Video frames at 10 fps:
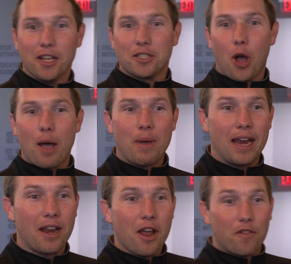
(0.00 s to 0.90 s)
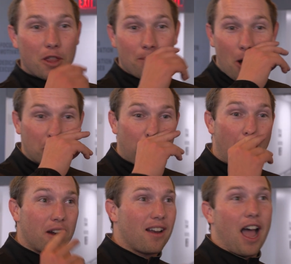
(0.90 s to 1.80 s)
So, I mean, for the most
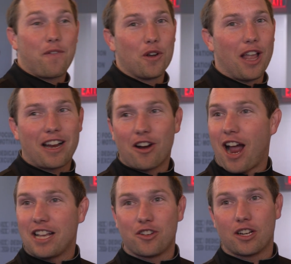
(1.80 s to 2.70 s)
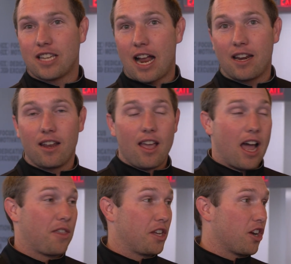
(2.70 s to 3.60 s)
part, I feel like our guys are excited.
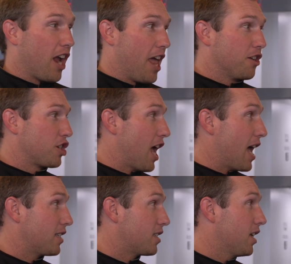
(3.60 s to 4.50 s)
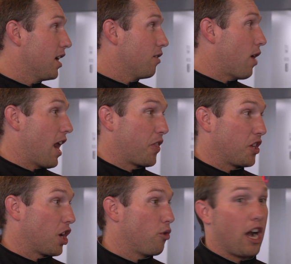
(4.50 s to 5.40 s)
I think they're energized. Right, I
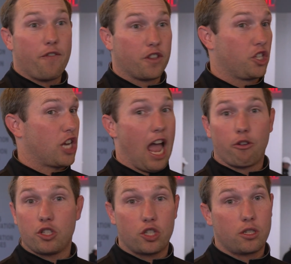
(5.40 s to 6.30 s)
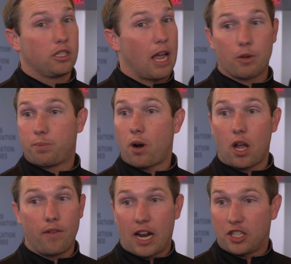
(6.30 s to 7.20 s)
think they're ready for the challenge because that was part
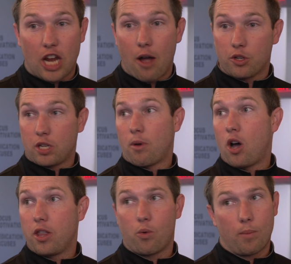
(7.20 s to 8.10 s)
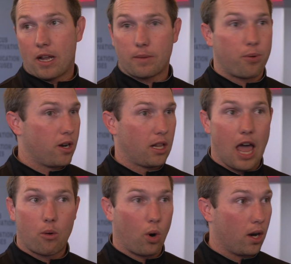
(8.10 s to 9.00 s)
of it. I challenged them all that we're about to put in a
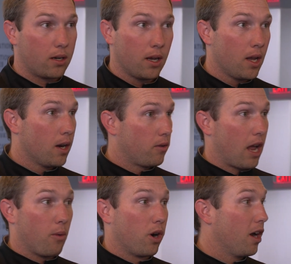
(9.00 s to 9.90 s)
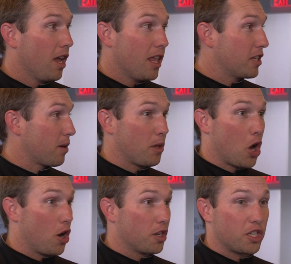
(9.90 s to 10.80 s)
lot of work, right? This is going to be the
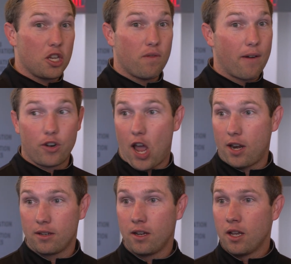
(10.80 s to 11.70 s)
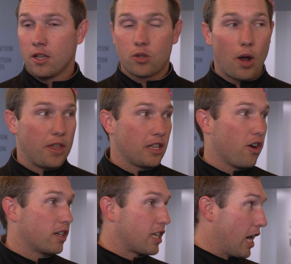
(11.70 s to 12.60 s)
hardest thing you've ever done. So I think
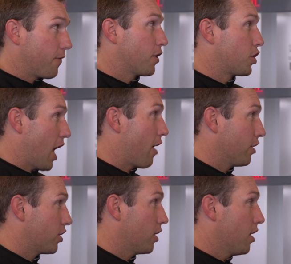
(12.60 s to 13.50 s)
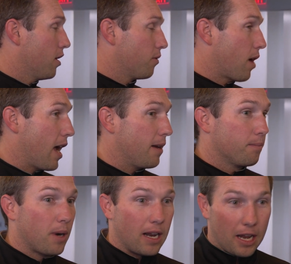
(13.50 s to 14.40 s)
they're excited for the challenge, right?
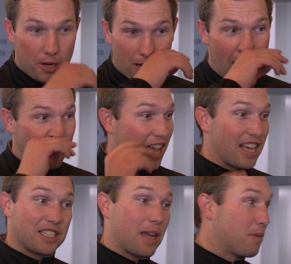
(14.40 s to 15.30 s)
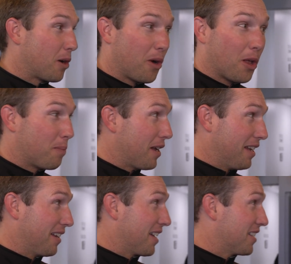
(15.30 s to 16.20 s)
But you're going to have to ask them their real
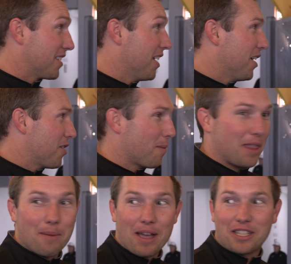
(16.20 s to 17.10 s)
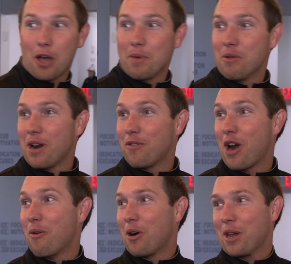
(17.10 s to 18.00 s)
opinion, Gus. I mean, they may tell me whatever
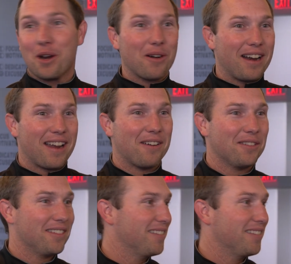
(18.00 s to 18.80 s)
I want to hear right now.